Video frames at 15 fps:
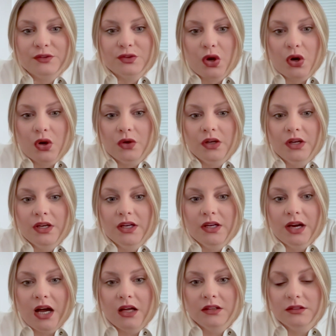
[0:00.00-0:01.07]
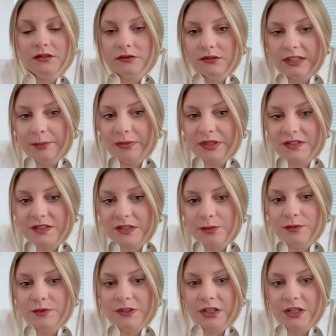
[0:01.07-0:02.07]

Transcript: So I'll let Maxim